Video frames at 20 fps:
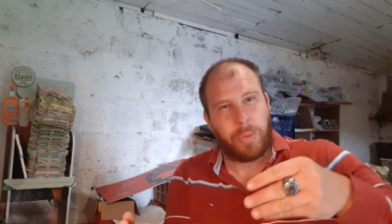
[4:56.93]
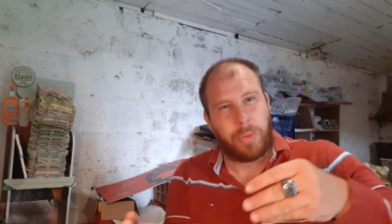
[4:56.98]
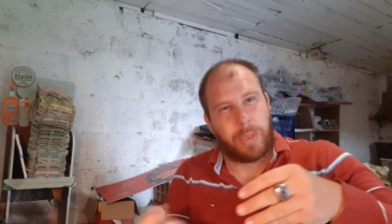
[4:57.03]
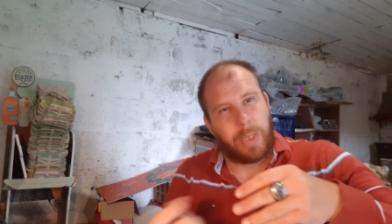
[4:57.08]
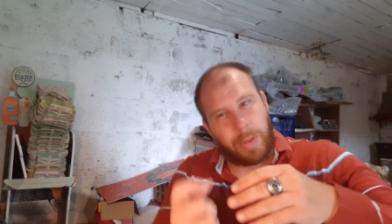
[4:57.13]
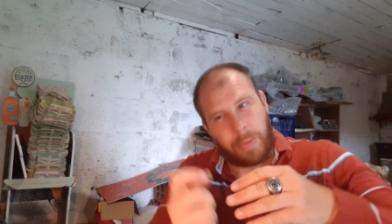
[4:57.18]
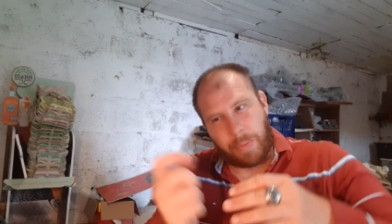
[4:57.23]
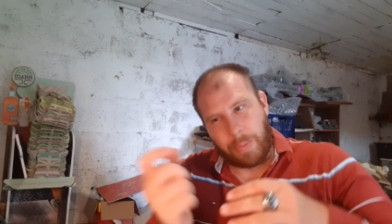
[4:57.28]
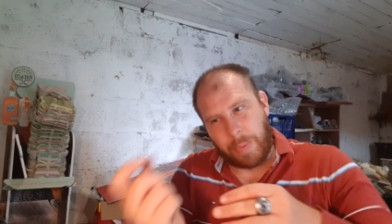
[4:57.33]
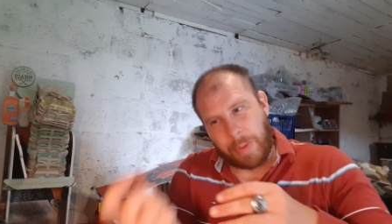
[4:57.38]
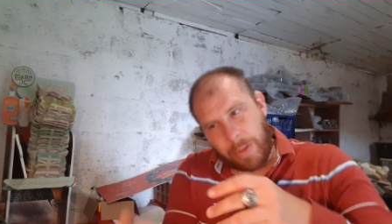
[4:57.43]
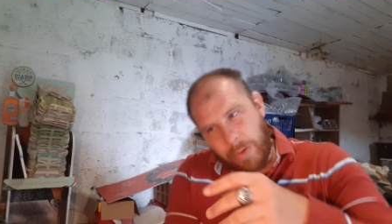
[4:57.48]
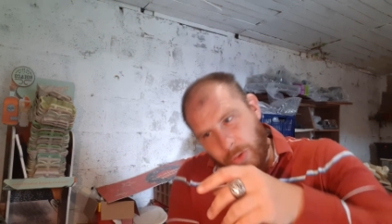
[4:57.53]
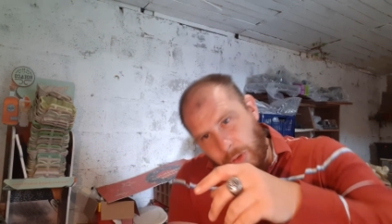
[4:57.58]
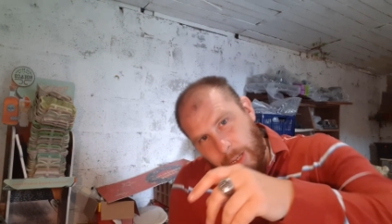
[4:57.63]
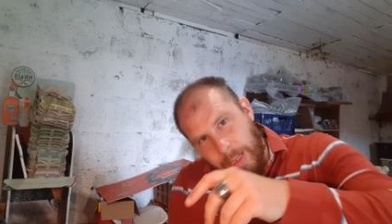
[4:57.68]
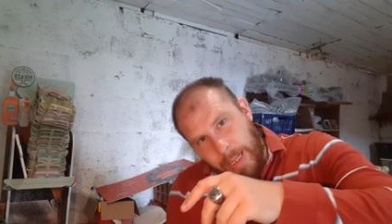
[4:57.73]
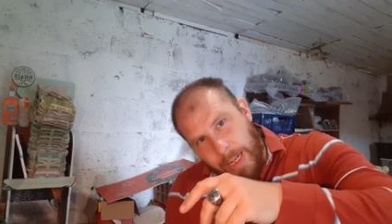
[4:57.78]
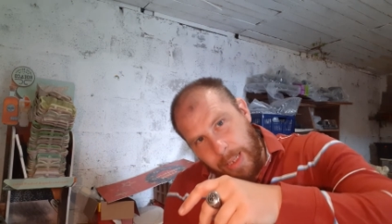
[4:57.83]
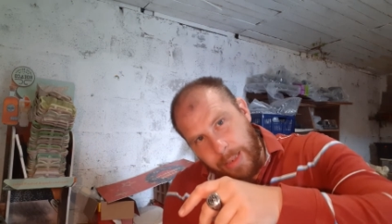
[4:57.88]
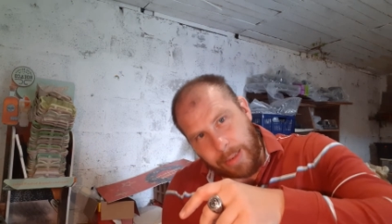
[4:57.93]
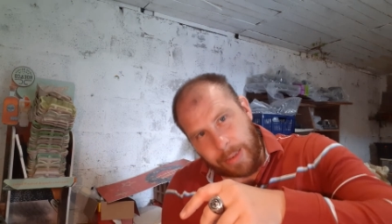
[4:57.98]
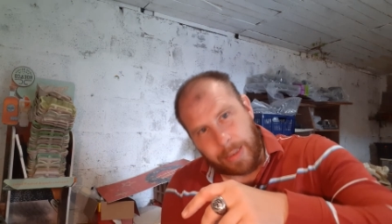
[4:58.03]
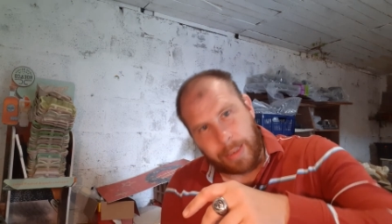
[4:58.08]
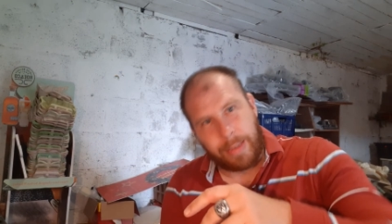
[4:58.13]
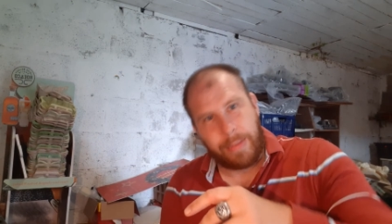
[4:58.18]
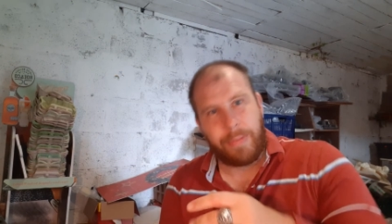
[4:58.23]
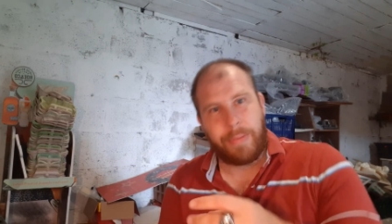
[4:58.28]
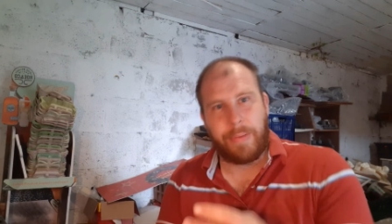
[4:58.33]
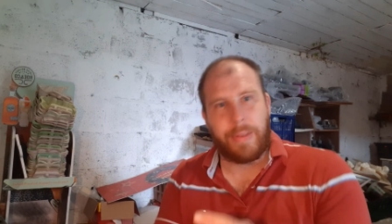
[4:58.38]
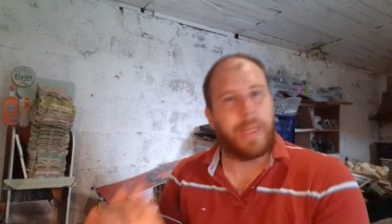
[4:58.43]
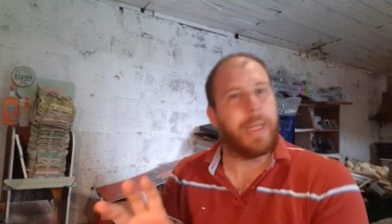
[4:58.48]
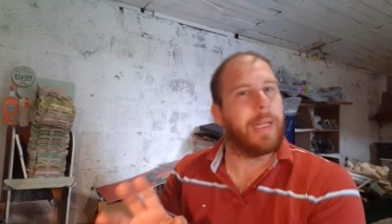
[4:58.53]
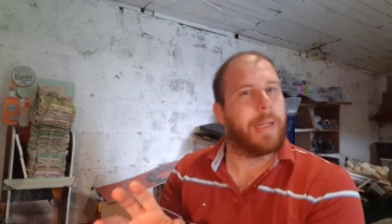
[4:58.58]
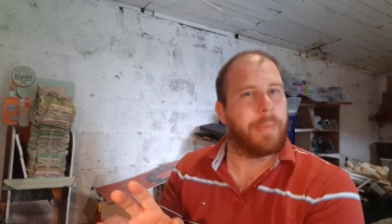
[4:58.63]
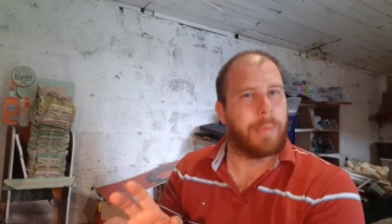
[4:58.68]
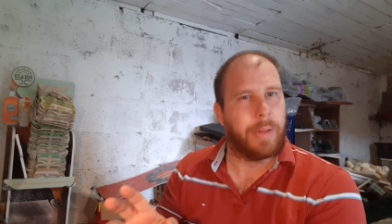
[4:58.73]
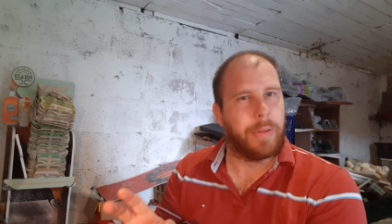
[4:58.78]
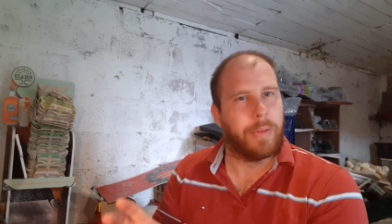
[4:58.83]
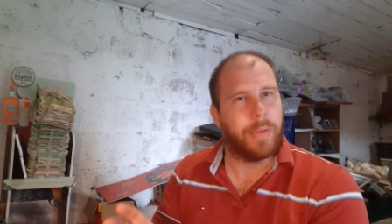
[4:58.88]
So when you try and get underneath,
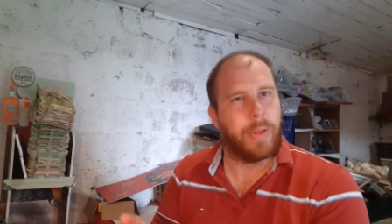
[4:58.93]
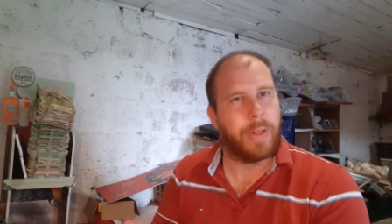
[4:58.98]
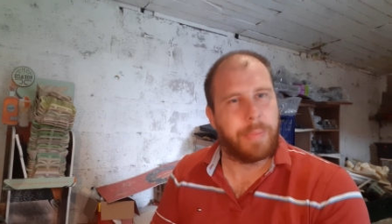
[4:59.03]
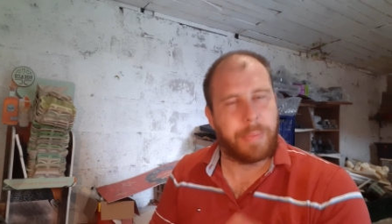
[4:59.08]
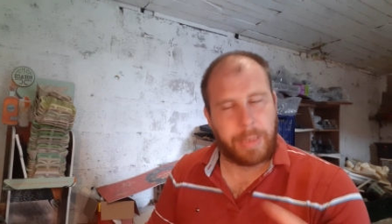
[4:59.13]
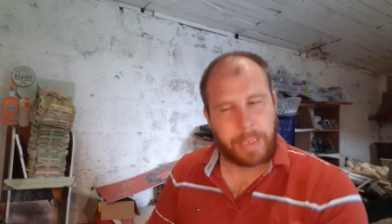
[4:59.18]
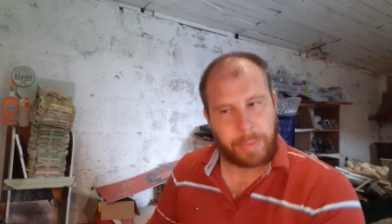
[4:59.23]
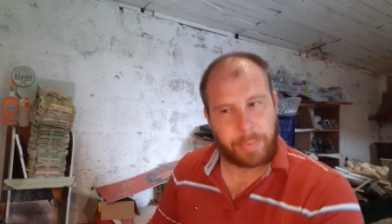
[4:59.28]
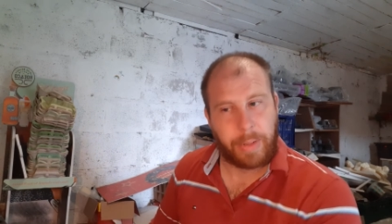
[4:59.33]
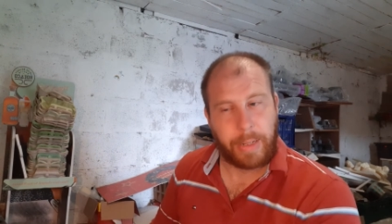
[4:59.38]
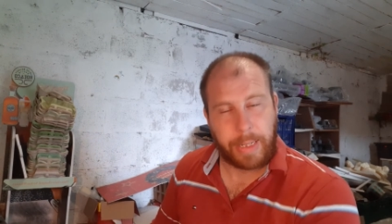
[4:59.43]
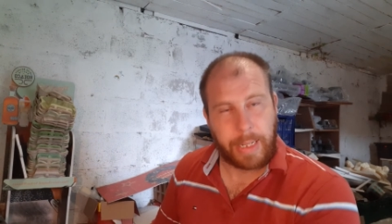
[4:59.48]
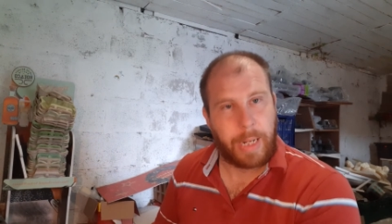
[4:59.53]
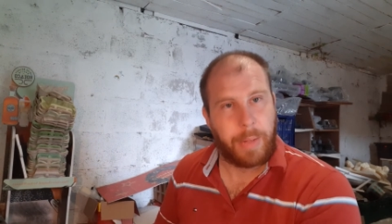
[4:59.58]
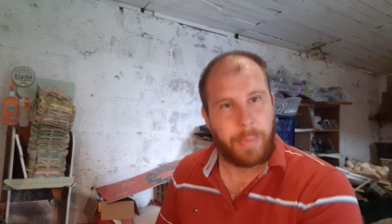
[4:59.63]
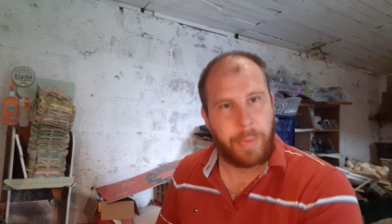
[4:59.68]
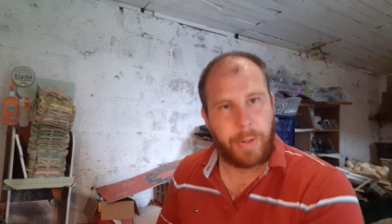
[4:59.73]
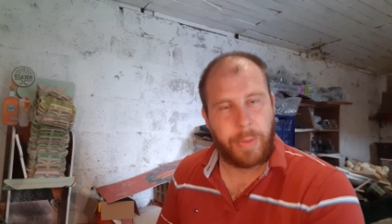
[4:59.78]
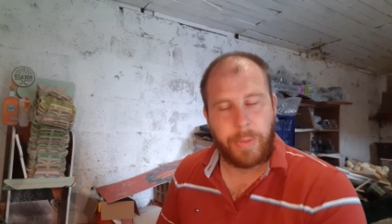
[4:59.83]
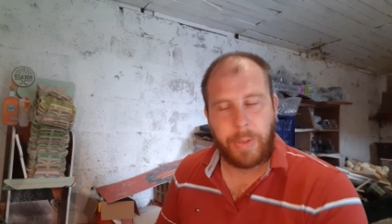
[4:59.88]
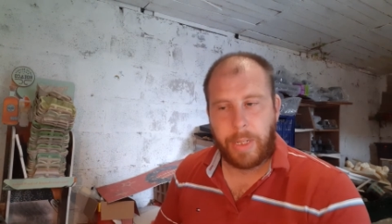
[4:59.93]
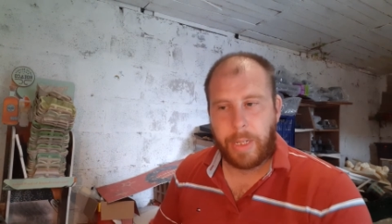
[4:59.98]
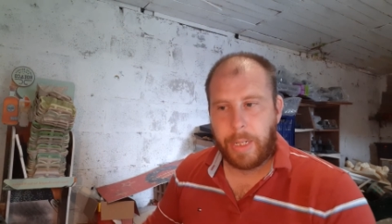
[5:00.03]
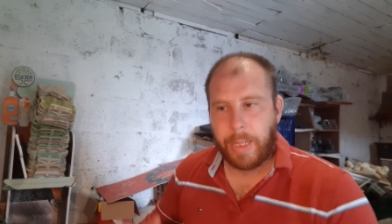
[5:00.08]
it won't do it, but the spray can will.